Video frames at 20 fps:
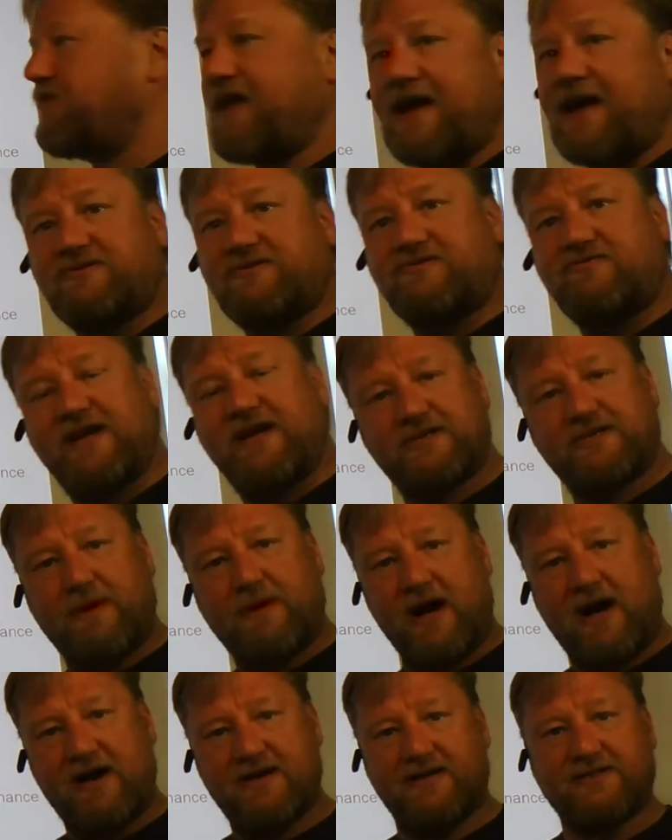that
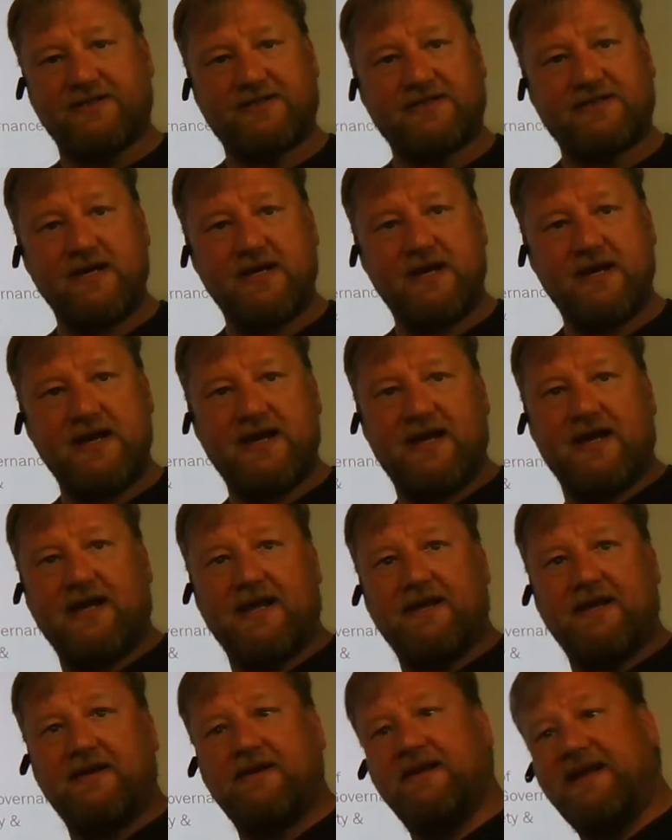transpires
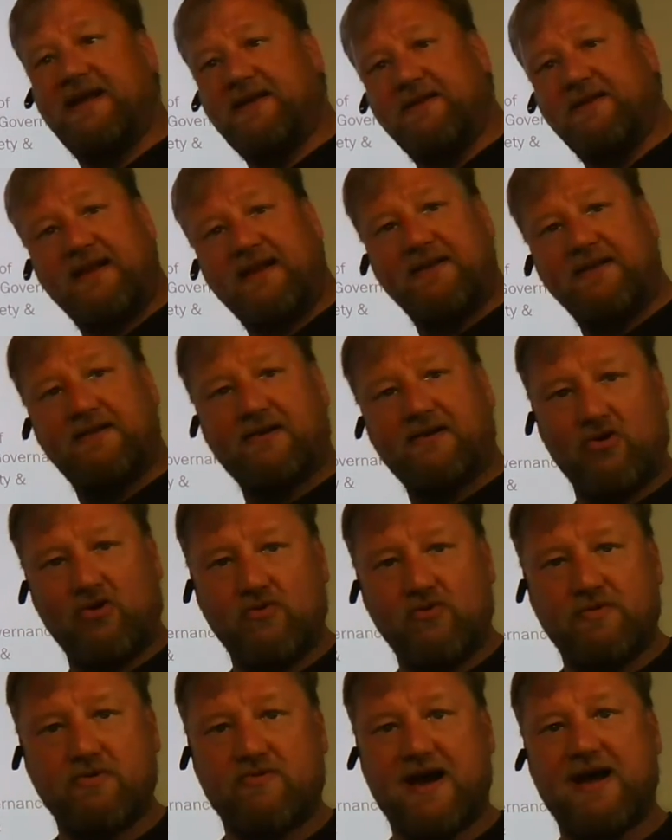in the
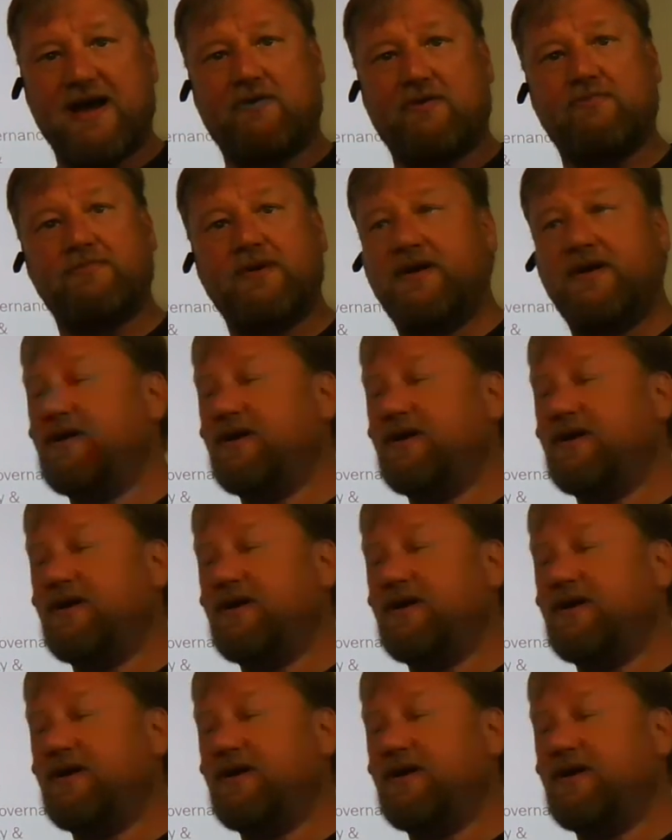global realm.